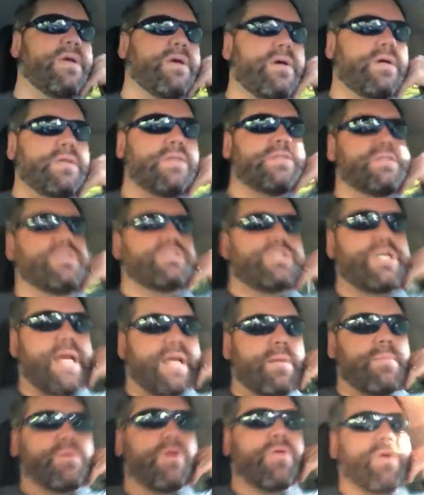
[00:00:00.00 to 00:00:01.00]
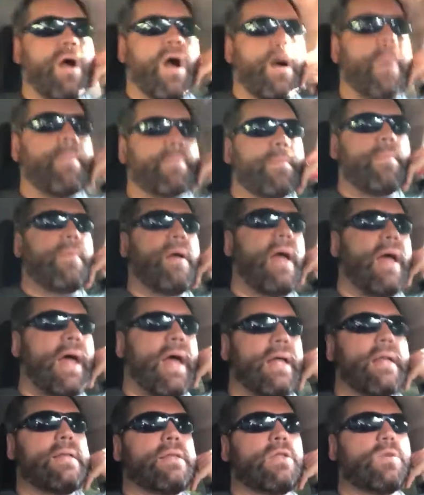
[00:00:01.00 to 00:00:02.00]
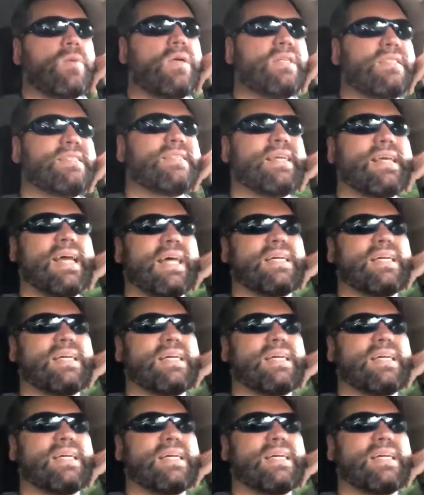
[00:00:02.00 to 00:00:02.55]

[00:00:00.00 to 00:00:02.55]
because it's Jacob deGrom and Luis